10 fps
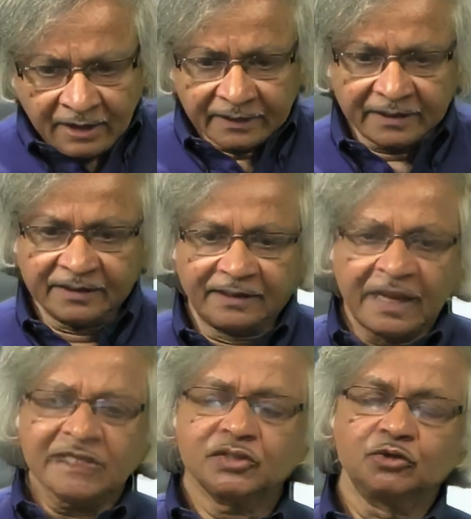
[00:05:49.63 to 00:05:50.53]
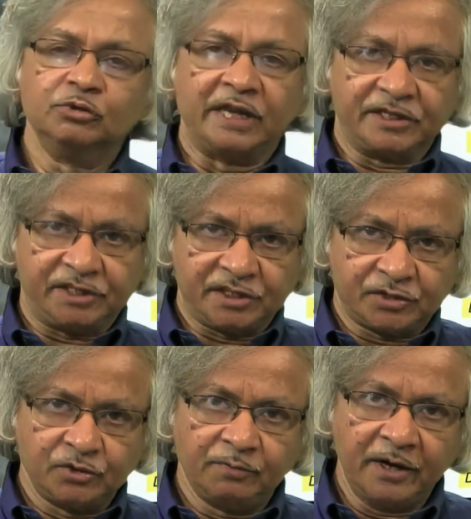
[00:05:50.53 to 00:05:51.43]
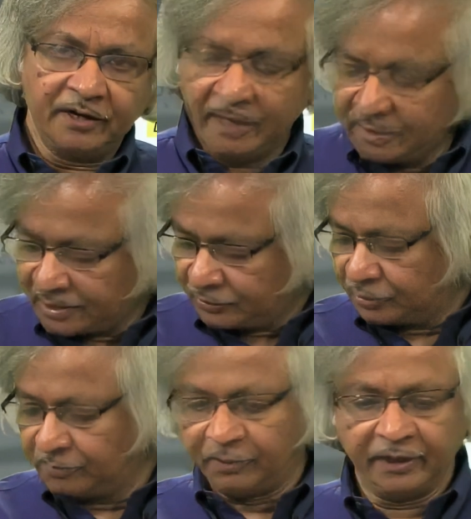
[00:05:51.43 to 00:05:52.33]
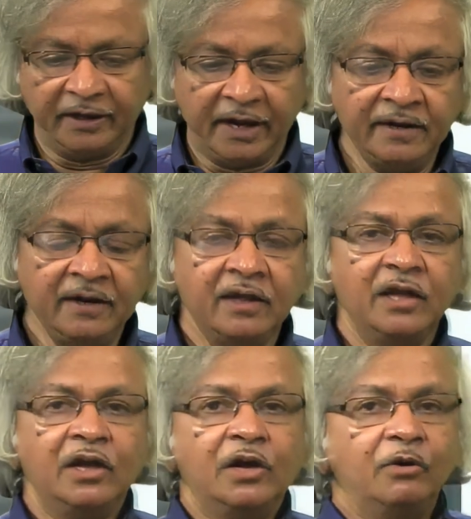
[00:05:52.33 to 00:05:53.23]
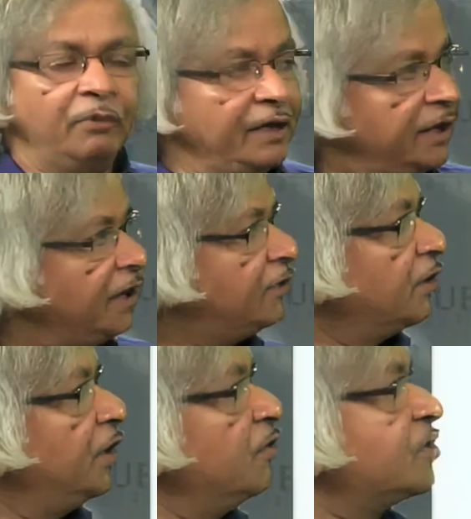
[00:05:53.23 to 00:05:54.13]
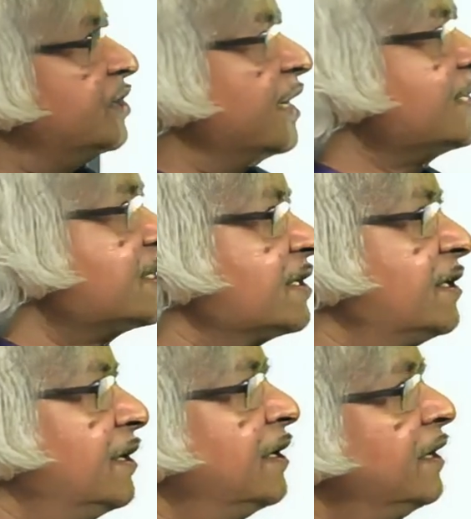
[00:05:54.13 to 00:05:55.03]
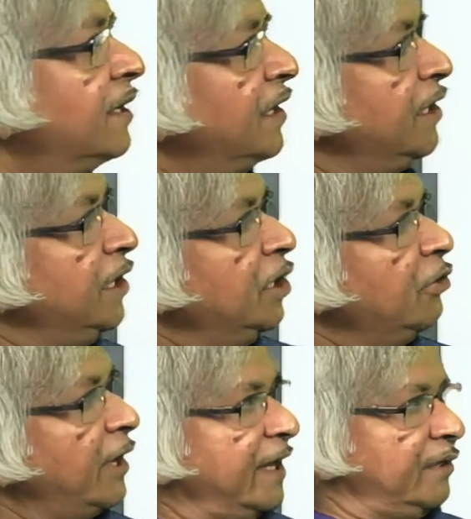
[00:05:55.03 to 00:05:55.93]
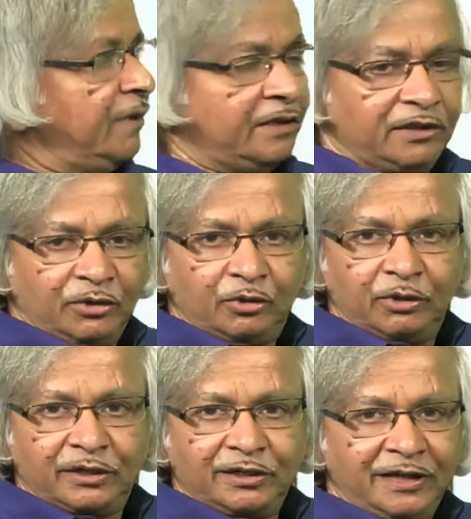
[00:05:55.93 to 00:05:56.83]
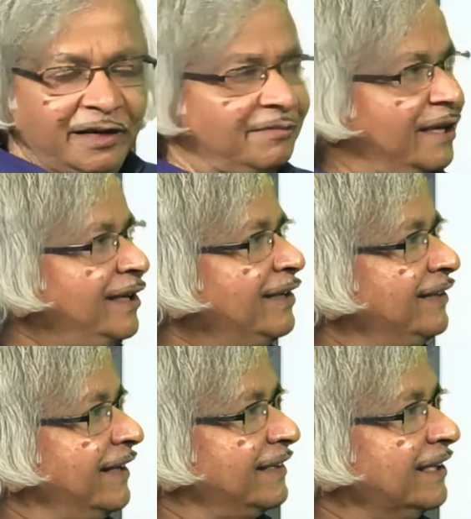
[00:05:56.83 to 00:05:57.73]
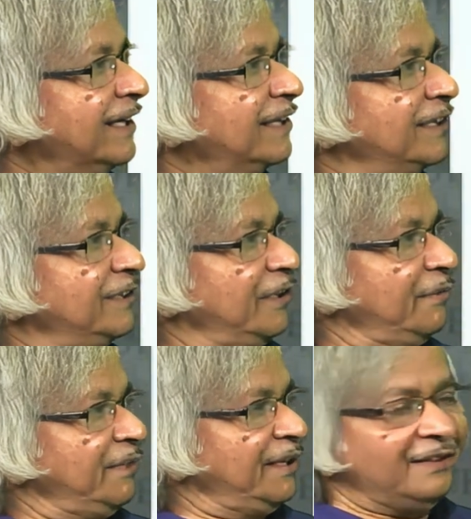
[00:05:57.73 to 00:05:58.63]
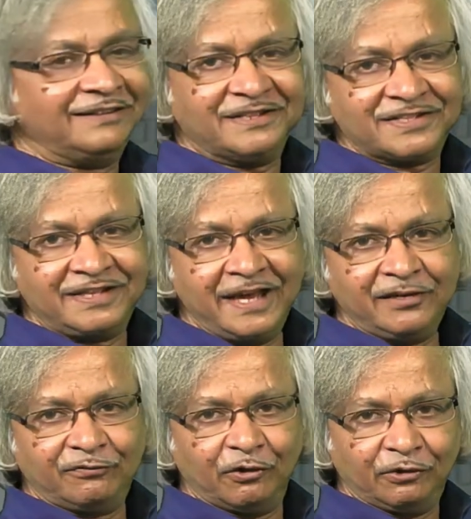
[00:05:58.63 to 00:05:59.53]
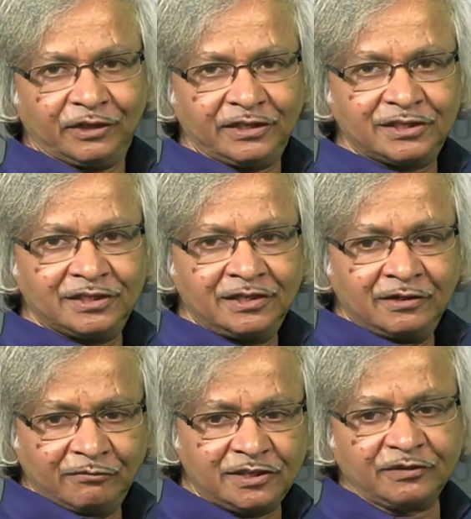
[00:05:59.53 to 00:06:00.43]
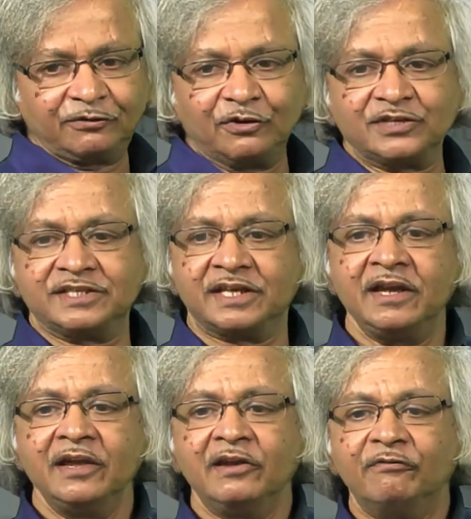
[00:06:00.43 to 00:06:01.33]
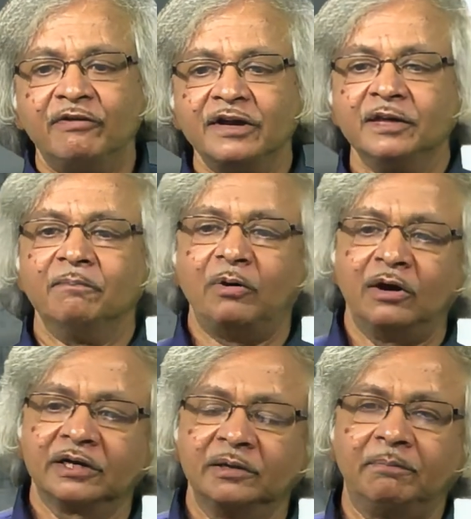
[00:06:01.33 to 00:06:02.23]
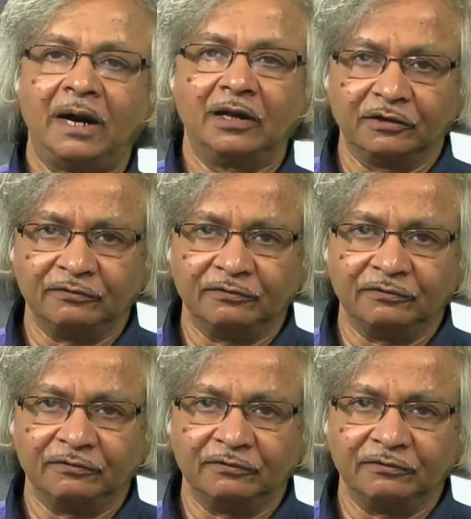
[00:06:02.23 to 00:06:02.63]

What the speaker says: Then in the last two lectures, 2.8 and 2.9, we introduced this new element into it, namely the third terminal, this gate voltage, which of course is a very important part